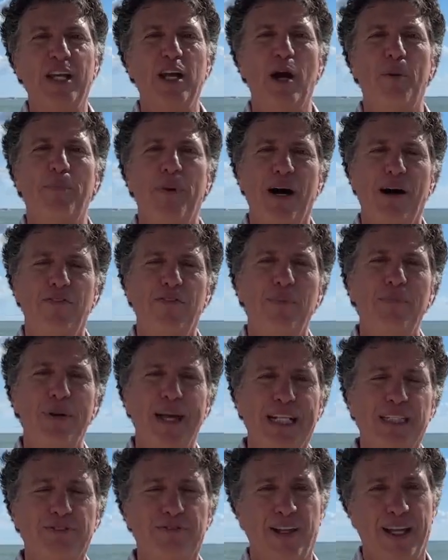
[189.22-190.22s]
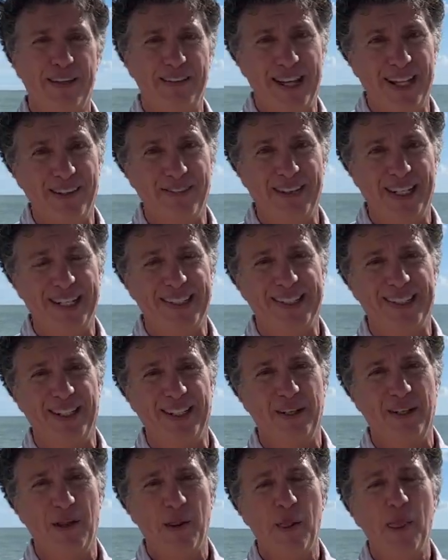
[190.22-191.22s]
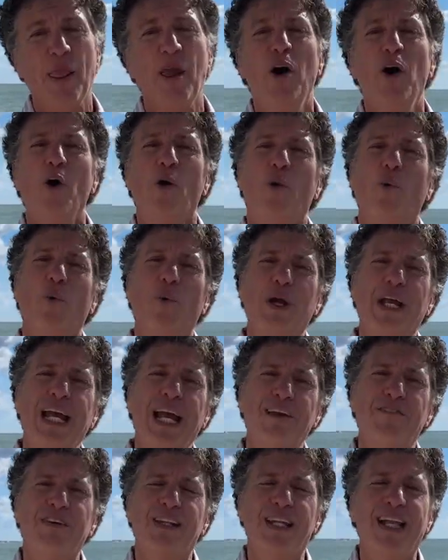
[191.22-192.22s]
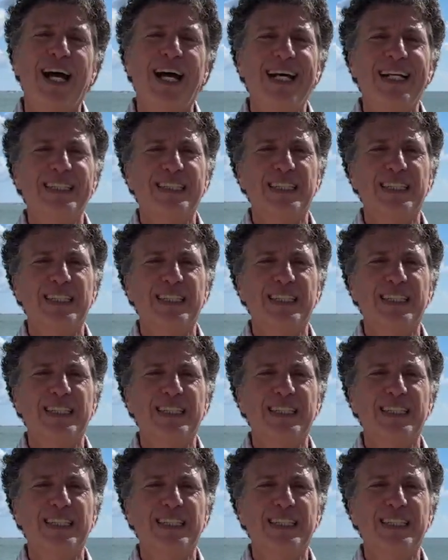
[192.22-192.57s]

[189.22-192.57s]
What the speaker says: above the base flooded elevation. We have clients